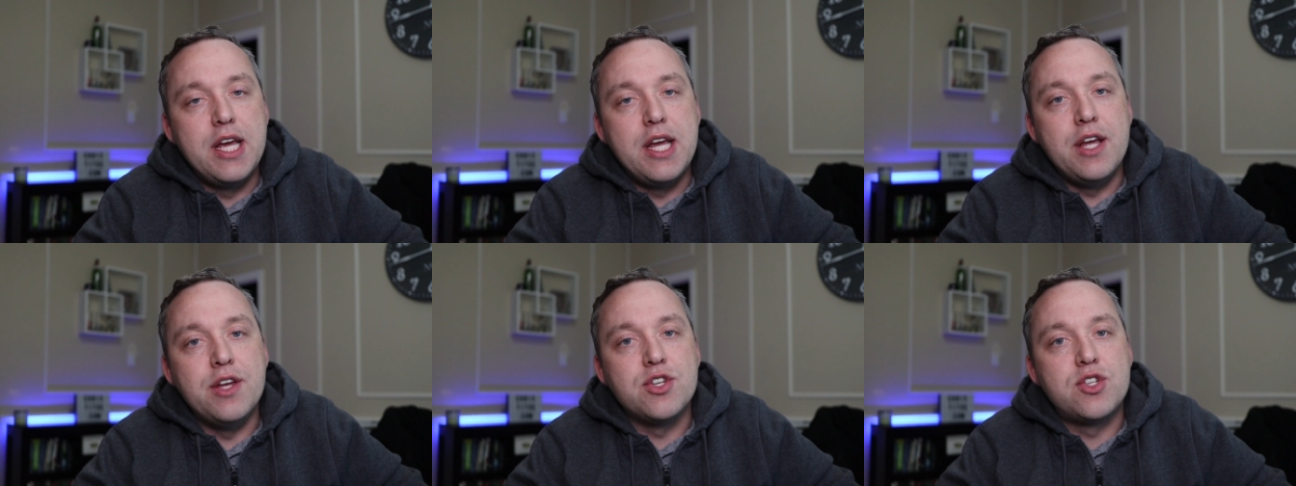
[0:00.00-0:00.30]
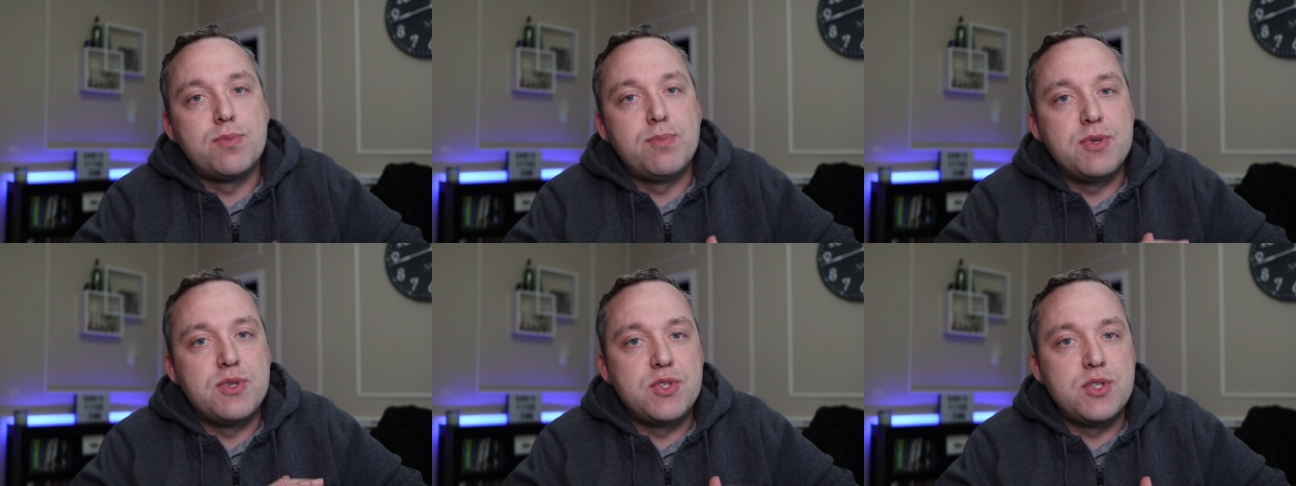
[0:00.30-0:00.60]

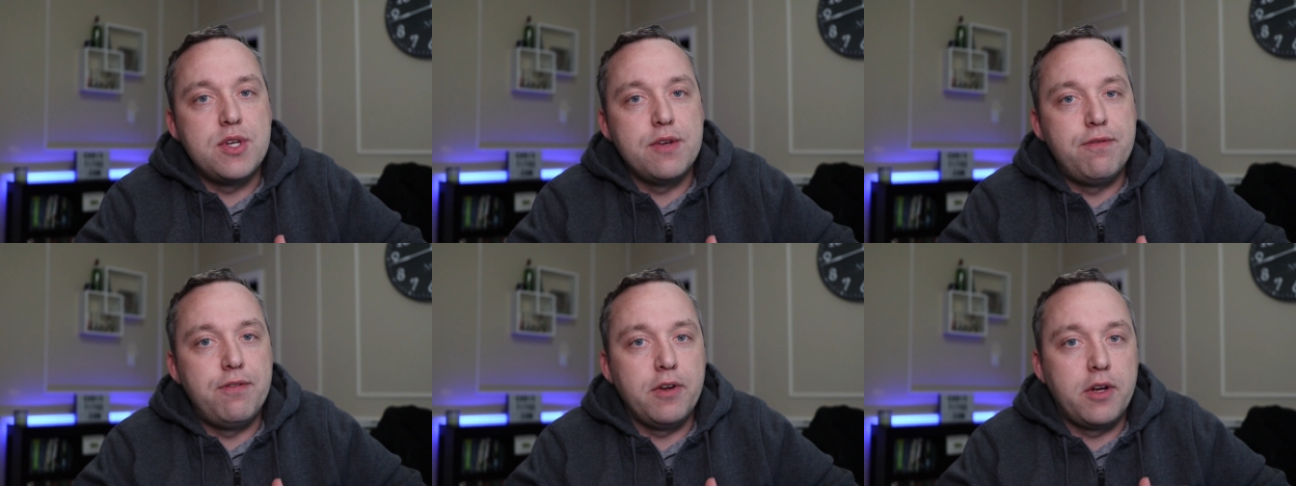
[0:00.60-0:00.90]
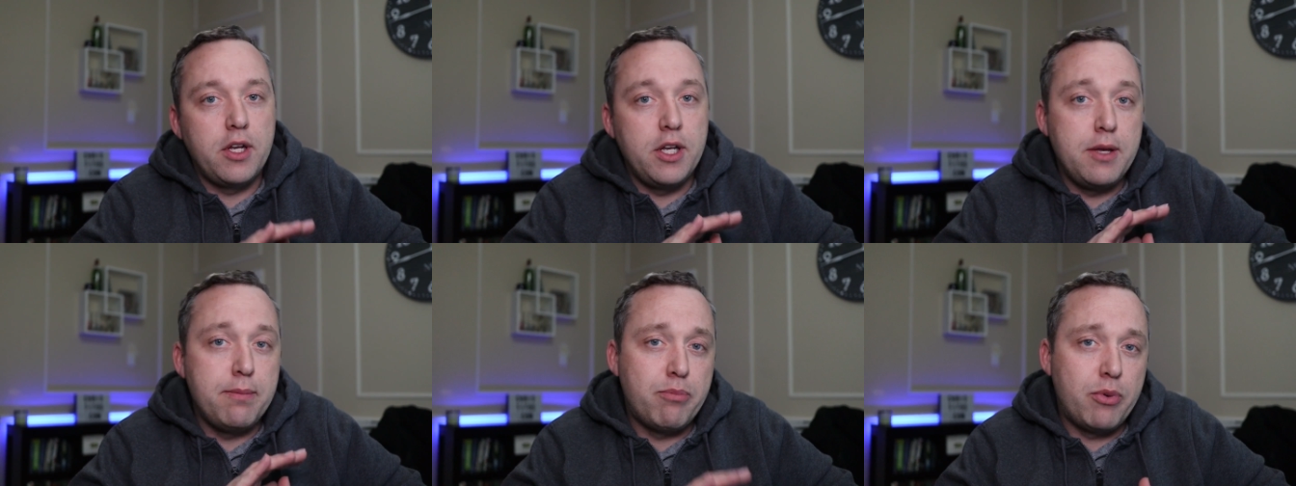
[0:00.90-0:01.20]
is
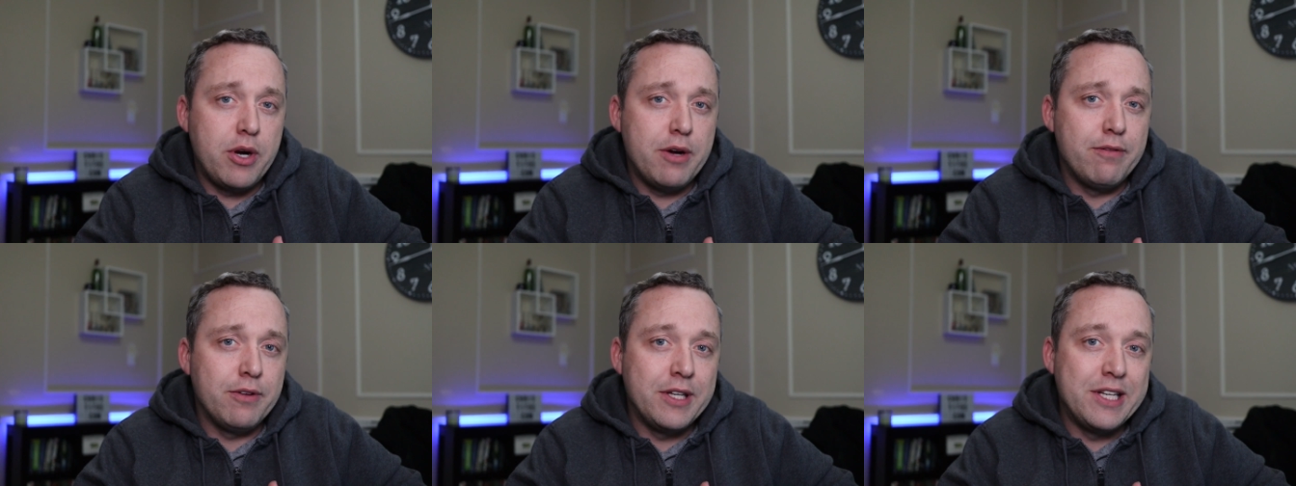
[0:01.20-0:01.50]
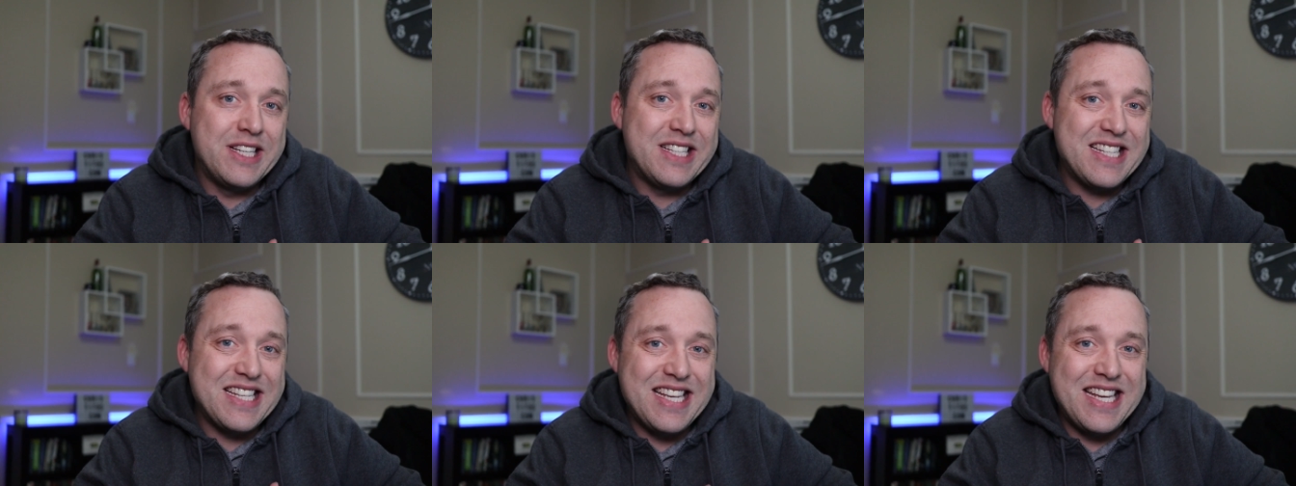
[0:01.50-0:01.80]
specifically
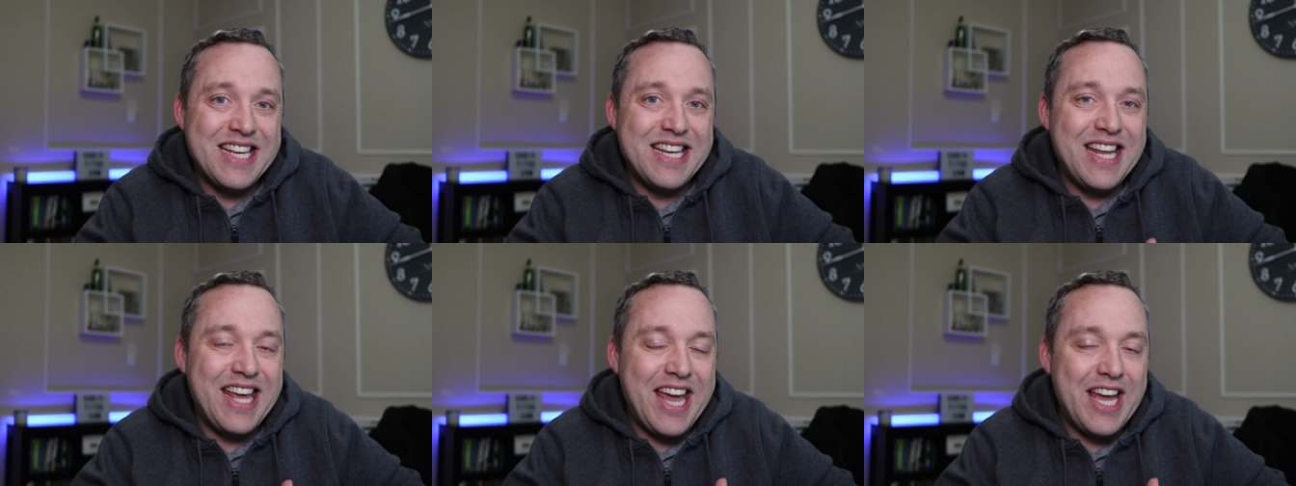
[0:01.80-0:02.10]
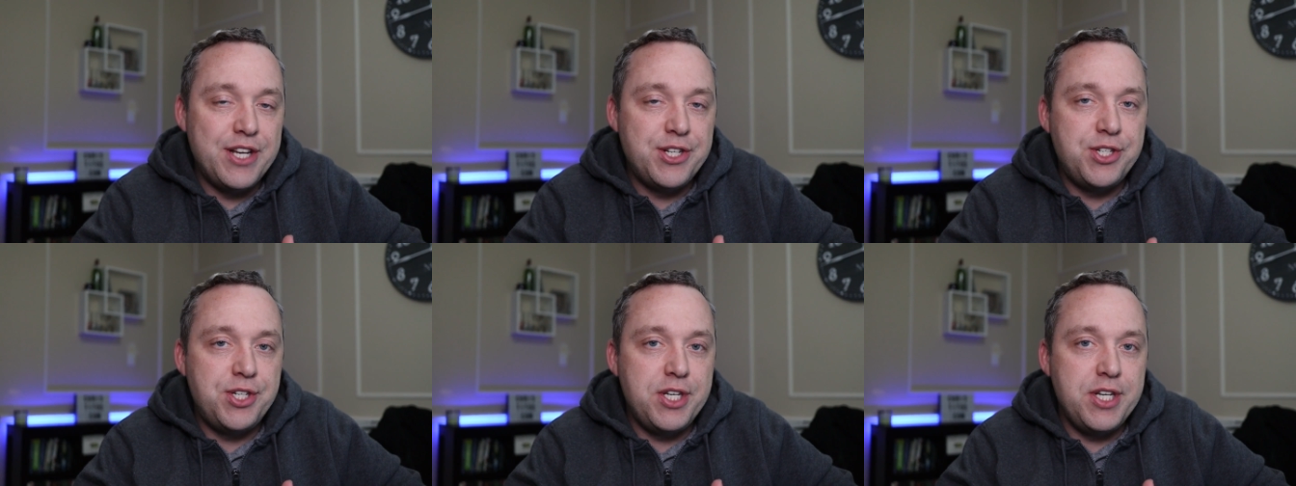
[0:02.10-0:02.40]
prevalent in
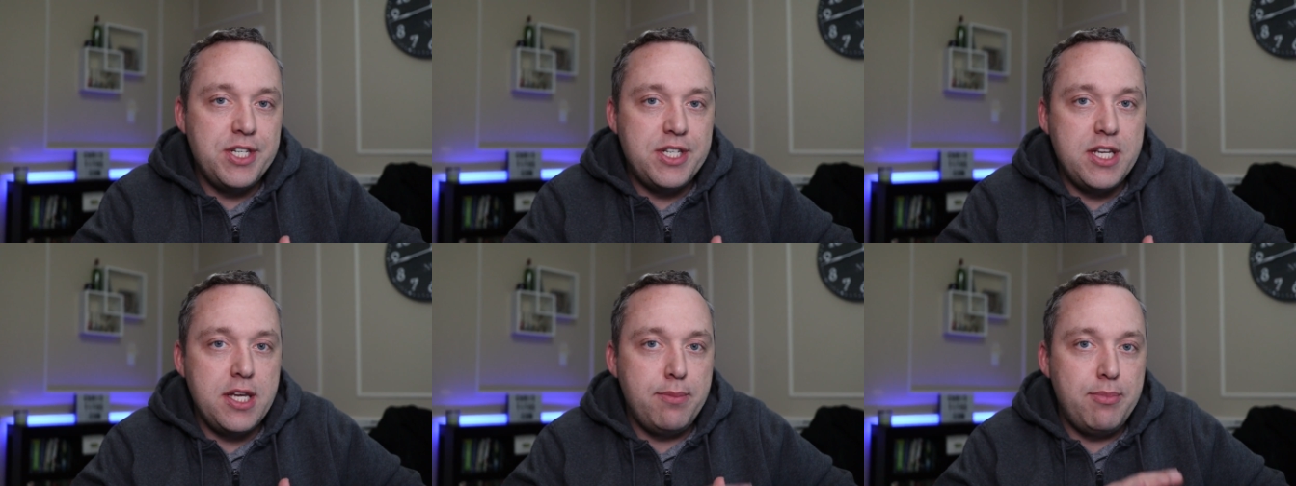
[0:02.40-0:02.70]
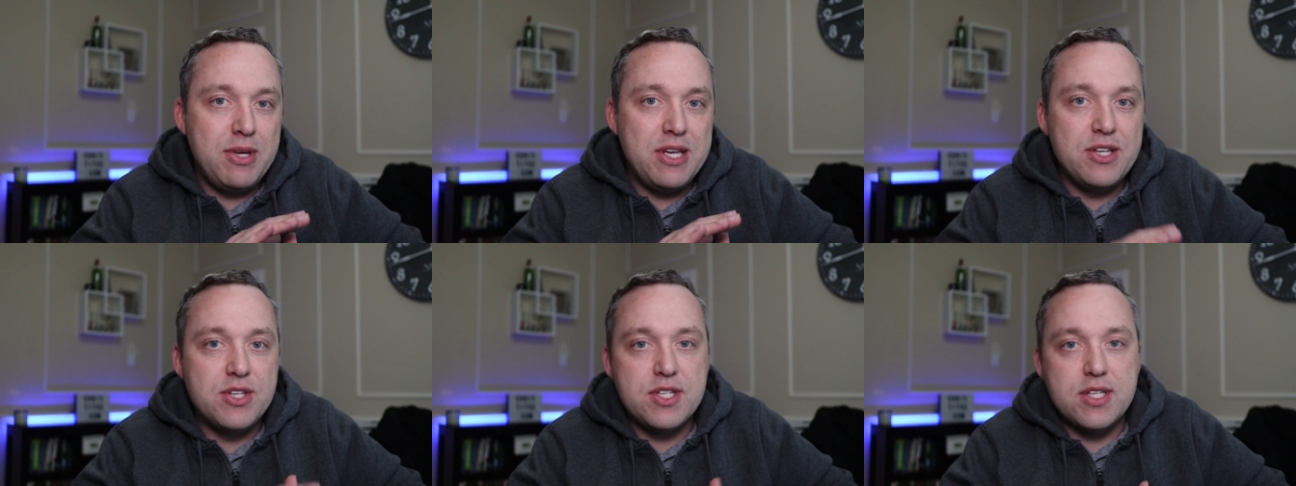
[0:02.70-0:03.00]

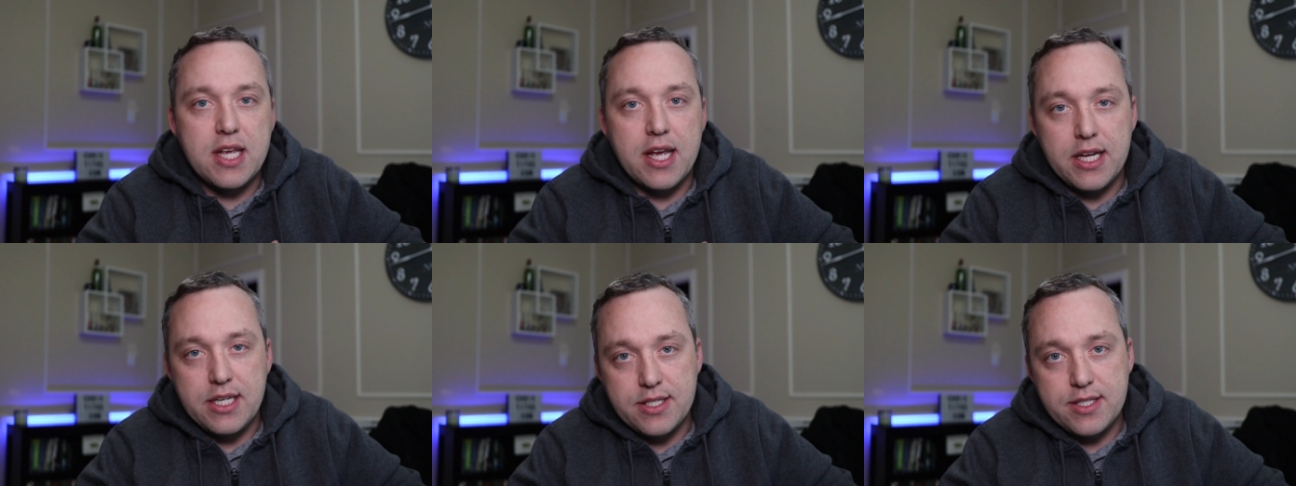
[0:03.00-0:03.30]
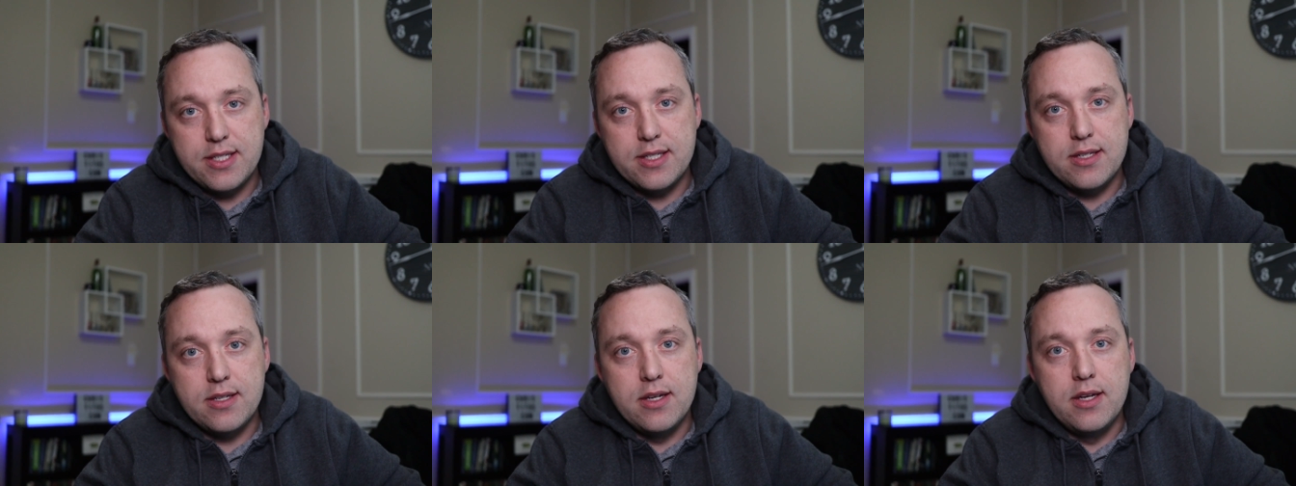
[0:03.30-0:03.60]
HTTP
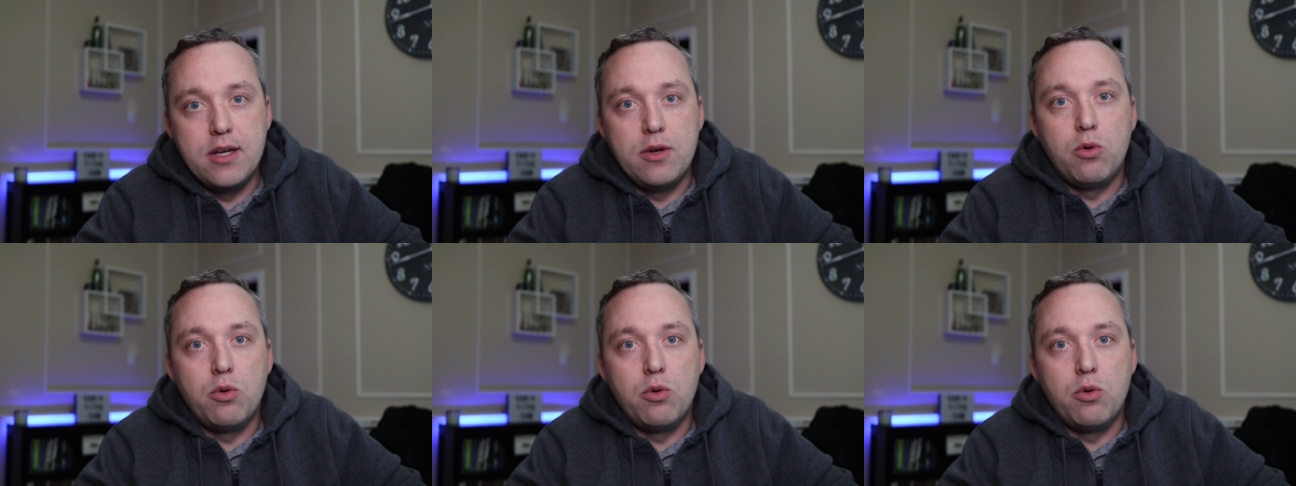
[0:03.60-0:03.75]
sites,